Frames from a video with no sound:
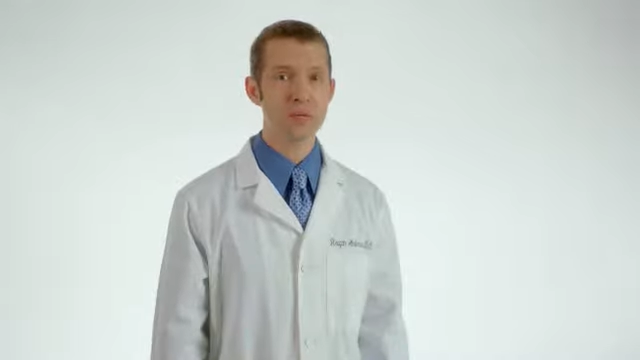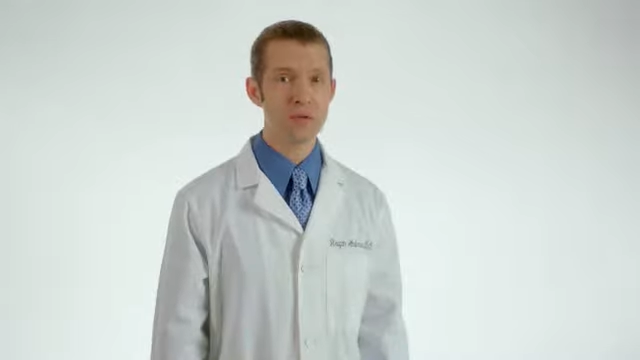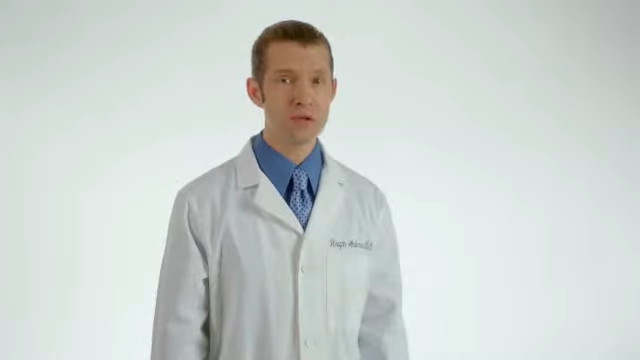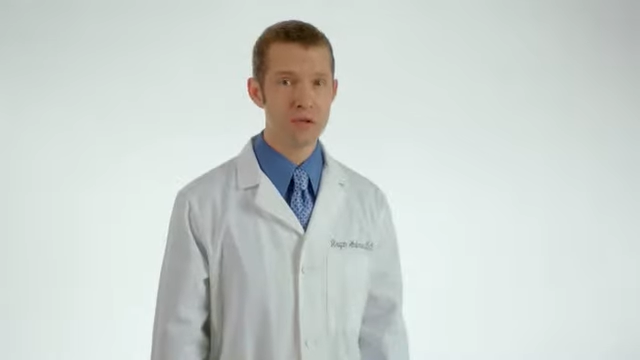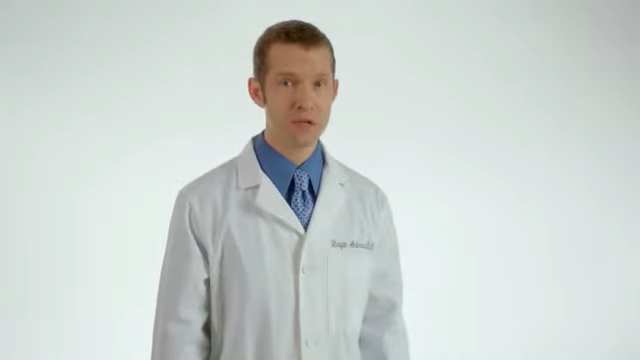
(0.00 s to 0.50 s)
or
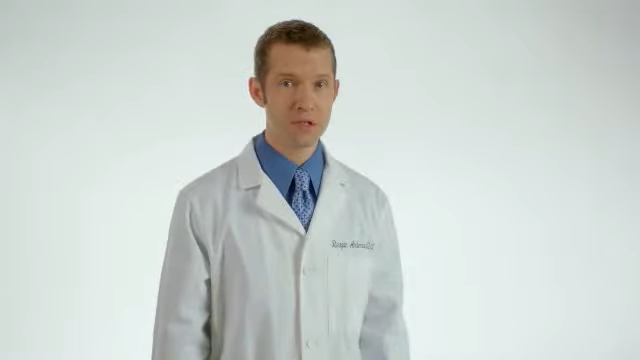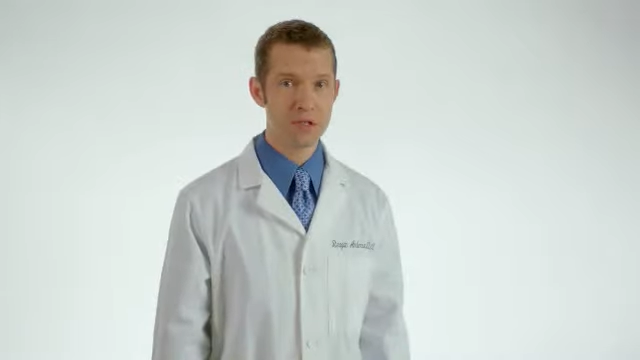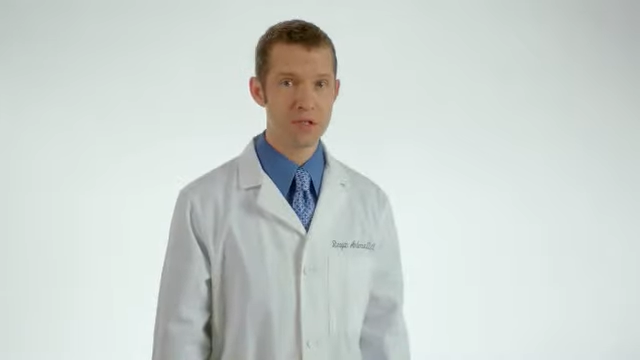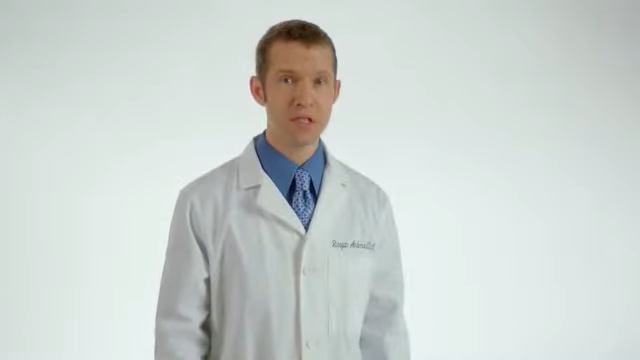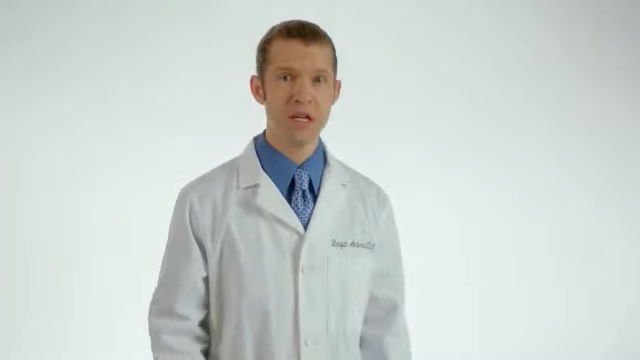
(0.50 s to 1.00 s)

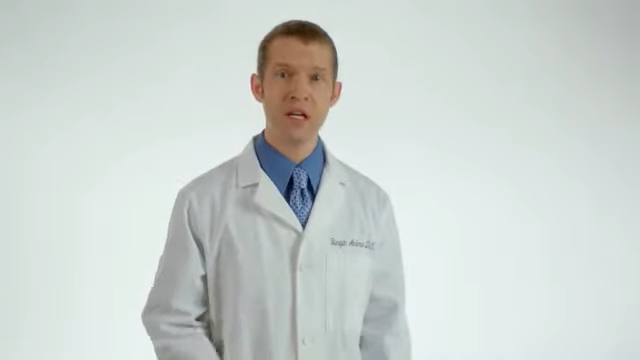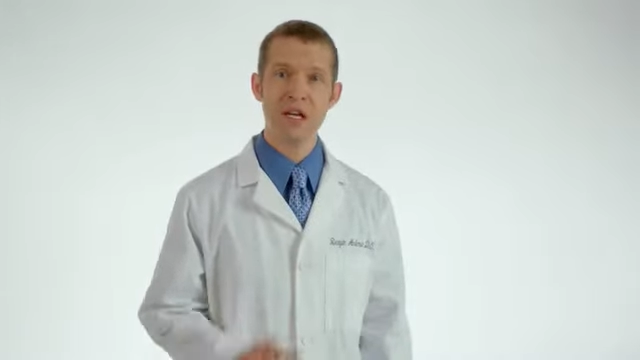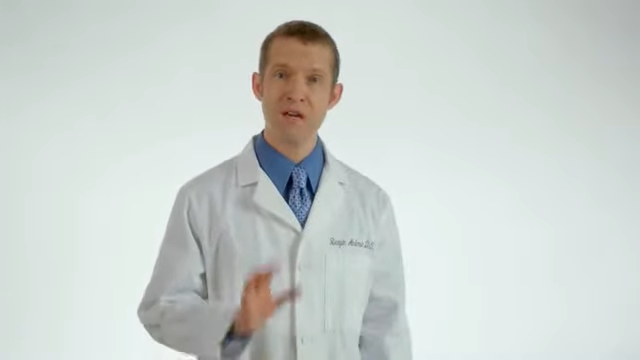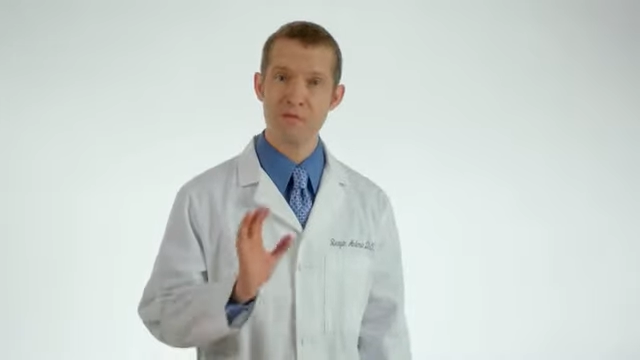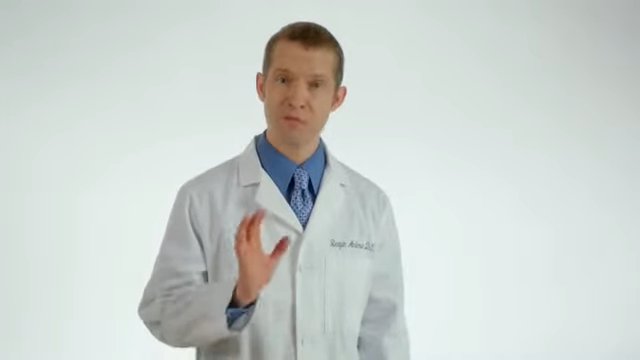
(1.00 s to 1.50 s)
prescriptions
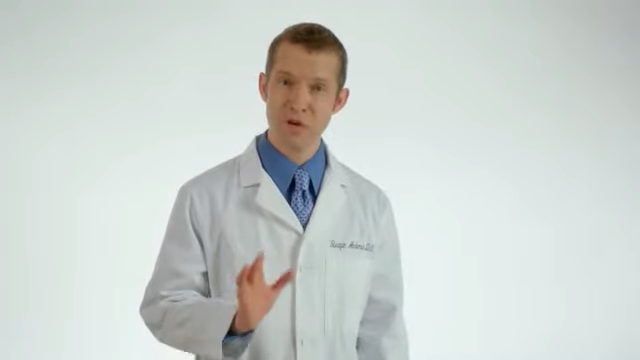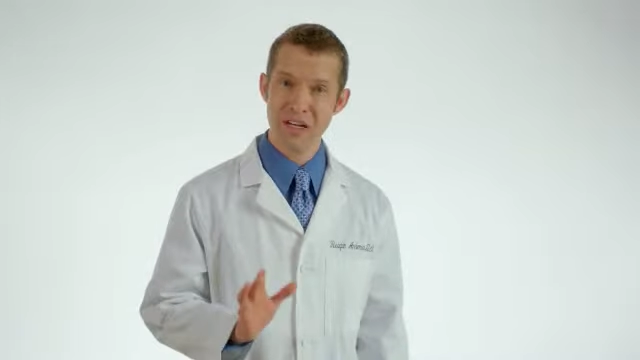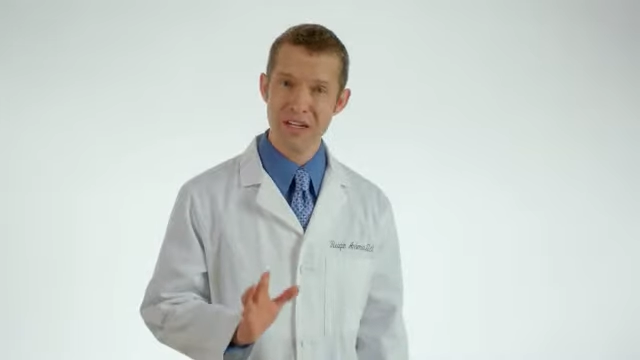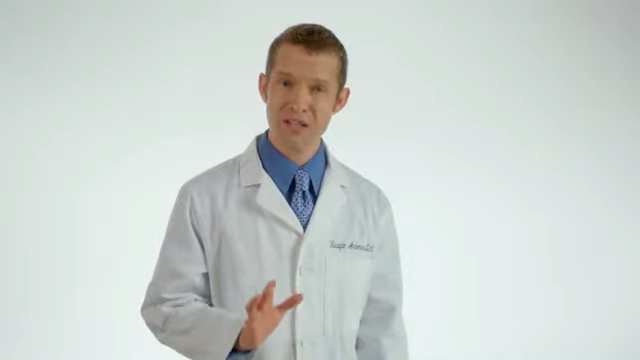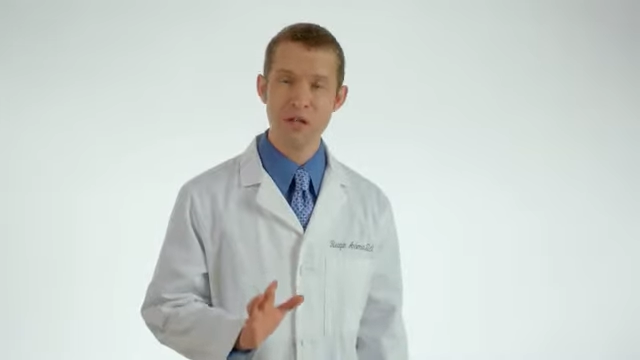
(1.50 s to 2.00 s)
if
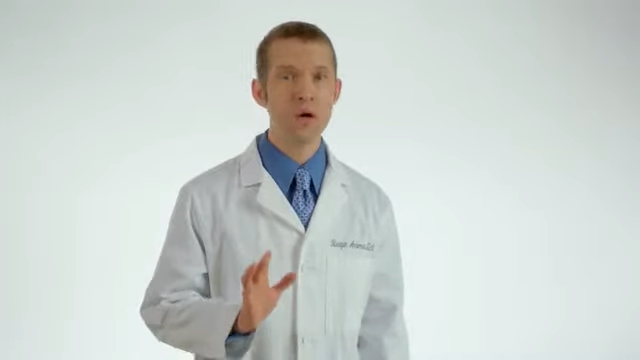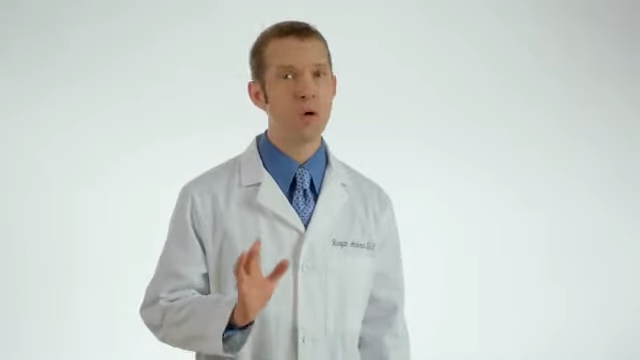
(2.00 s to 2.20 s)
pregnant